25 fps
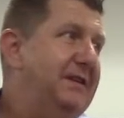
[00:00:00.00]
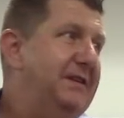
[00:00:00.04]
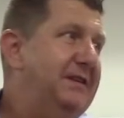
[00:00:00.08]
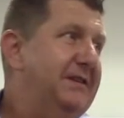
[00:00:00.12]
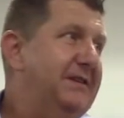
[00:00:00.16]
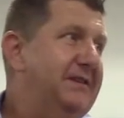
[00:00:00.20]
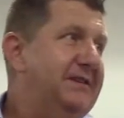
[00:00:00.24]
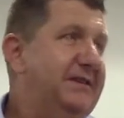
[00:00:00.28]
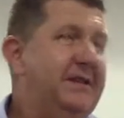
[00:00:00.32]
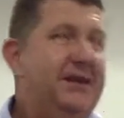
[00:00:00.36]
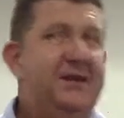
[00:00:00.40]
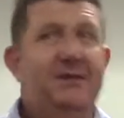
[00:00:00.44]

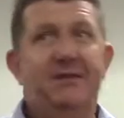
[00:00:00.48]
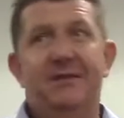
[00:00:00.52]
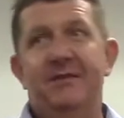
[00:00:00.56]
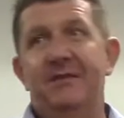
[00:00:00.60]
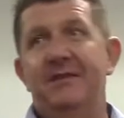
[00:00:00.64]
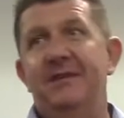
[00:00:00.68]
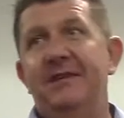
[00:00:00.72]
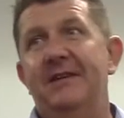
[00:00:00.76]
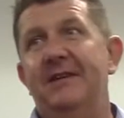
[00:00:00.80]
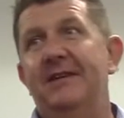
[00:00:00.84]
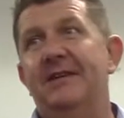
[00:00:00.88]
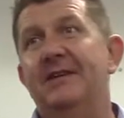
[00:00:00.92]
So
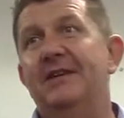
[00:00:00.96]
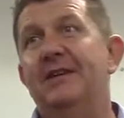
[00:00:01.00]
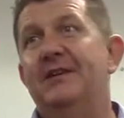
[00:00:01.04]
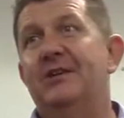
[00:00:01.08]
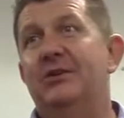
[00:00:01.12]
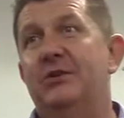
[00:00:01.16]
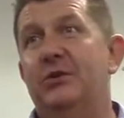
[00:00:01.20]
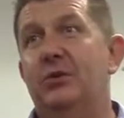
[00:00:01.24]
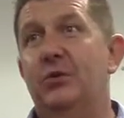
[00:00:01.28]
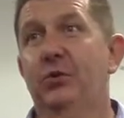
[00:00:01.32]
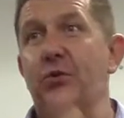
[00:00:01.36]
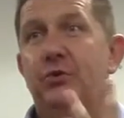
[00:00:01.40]

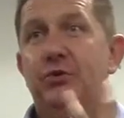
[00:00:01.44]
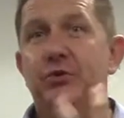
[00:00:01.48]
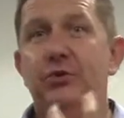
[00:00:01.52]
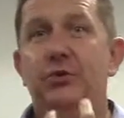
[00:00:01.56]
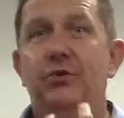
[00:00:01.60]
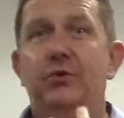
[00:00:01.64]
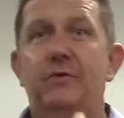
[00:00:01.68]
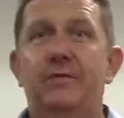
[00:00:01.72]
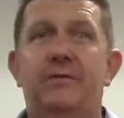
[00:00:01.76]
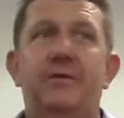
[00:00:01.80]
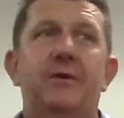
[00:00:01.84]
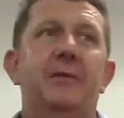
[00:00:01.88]
sore
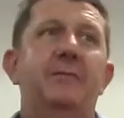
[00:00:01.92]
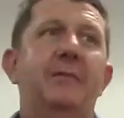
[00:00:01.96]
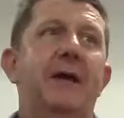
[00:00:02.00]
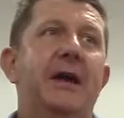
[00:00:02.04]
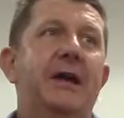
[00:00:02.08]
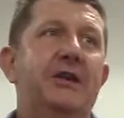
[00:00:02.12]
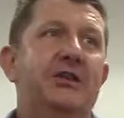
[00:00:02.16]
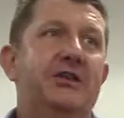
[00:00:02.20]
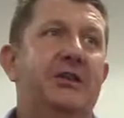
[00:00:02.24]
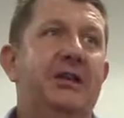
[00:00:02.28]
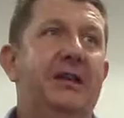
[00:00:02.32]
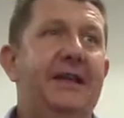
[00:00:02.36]
jaw from
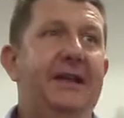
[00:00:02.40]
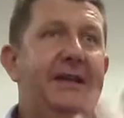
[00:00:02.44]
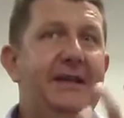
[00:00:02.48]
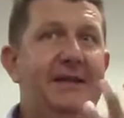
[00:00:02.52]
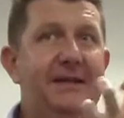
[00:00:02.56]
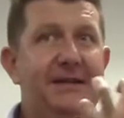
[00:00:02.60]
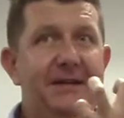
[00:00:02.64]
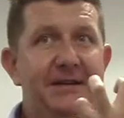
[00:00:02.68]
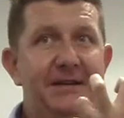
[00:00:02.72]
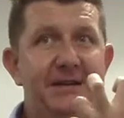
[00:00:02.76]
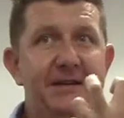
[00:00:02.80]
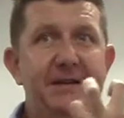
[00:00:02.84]
actually
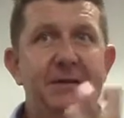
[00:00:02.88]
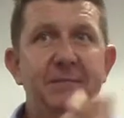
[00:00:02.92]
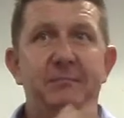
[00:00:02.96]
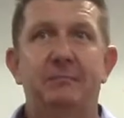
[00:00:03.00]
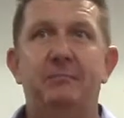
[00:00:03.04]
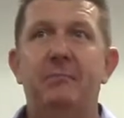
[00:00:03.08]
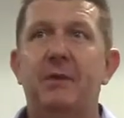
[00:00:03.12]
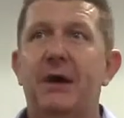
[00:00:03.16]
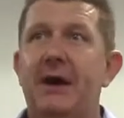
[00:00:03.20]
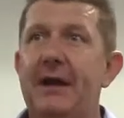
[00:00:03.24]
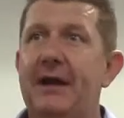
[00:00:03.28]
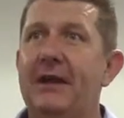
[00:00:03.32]

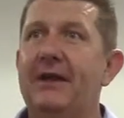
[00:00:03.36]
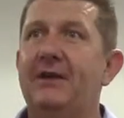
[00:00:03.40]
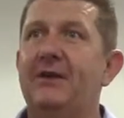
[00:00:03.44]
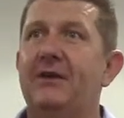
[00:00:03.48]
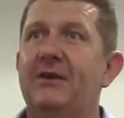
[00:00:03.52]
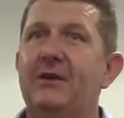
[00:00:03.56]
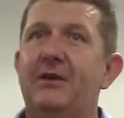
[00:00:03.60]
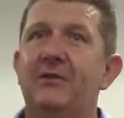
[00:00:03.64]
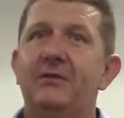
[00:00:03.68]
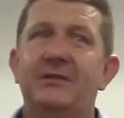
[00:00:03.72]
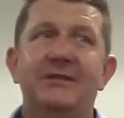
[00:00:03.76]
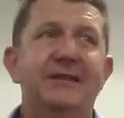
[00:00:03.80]
biting
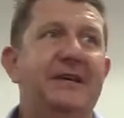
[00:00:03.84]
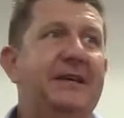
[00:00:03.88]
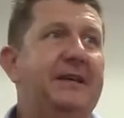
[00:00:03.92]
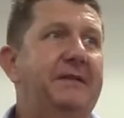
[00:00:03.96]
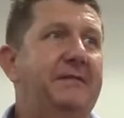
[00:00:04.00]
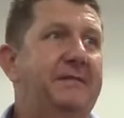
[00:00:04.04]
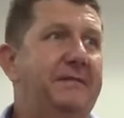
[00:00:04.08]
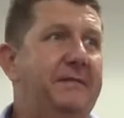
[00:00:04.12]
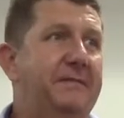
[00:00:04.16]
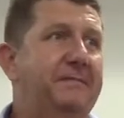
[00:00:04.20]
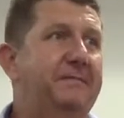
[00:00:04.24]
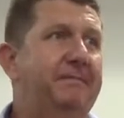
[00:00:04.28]
on your
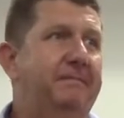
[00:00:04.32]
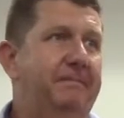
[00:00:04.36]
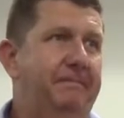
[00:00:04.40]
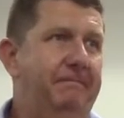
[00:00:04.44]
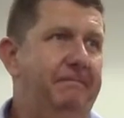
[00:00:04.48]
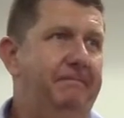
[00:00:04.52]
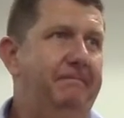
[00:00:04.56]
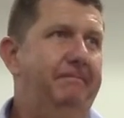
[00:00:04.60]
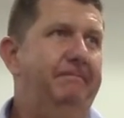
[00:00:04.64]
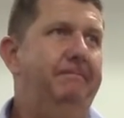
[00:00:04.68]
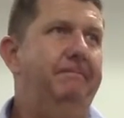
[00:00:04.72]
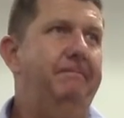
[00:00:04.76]
teeth.
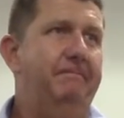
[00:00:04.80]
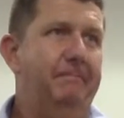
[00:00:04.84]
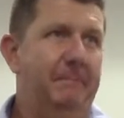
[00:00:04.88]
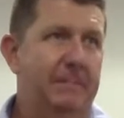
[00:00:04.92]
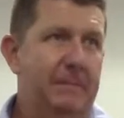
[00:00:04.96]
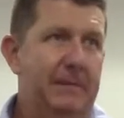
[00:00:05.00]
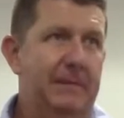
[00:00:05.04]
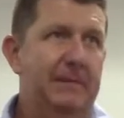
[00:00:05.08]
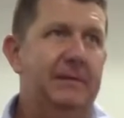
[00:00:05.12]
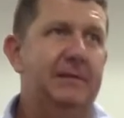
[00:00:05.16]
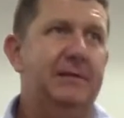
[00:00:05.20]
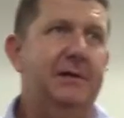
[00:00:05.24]

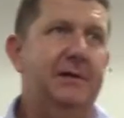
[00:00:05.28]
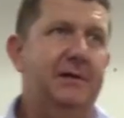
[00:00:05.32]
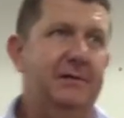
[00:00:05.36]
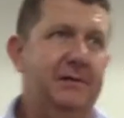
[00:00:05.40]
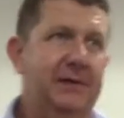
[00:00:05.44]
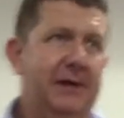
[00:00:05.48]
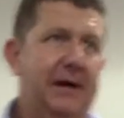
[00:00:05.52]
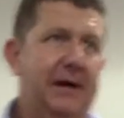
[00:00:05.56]
So